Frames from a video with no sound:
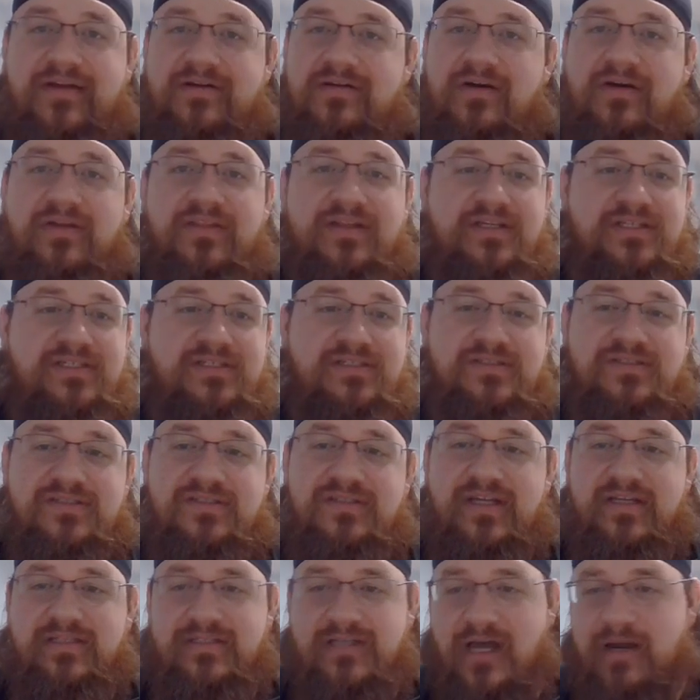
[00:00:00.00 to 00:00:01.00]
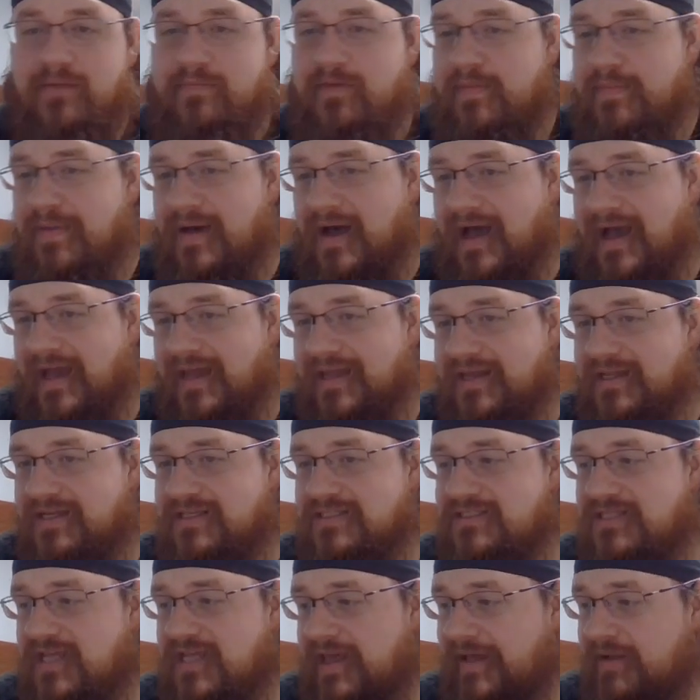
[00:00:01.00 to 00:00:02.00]
all this is going to be behind
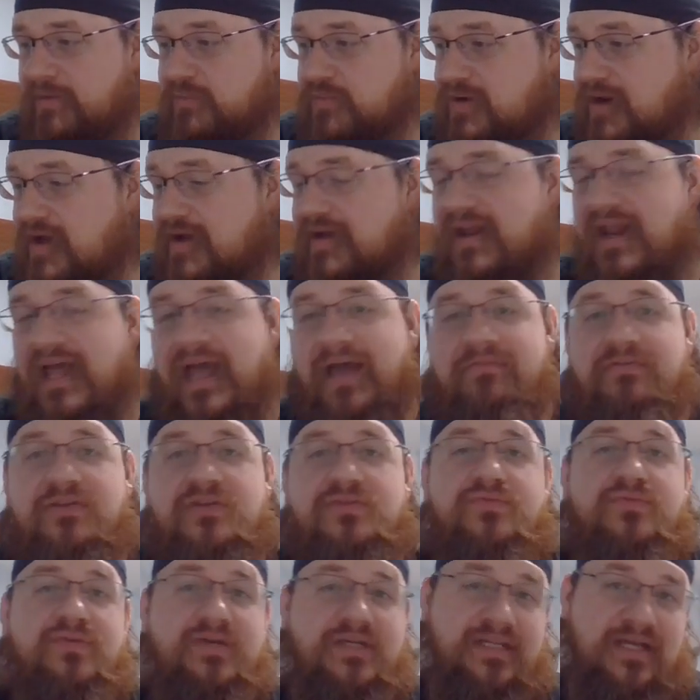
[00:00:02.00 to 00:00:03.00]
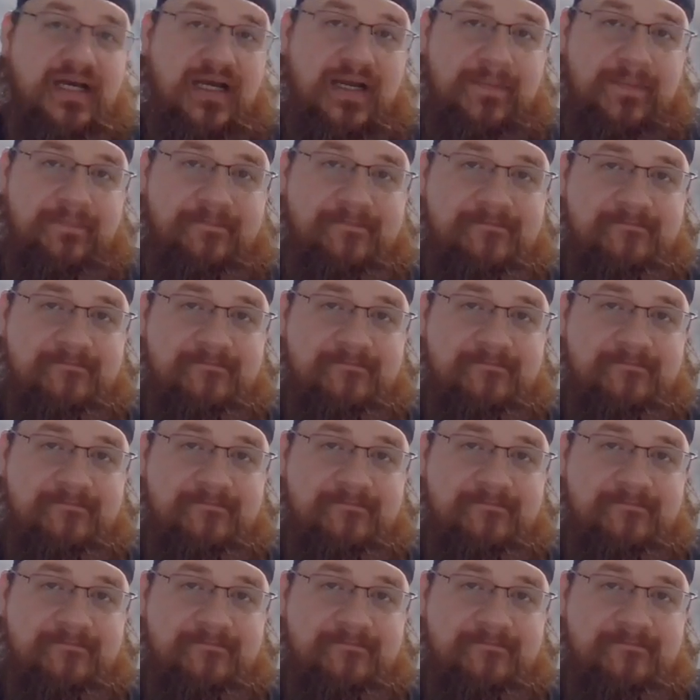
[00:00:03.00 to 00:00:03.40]
us, and we're not going to have this free time.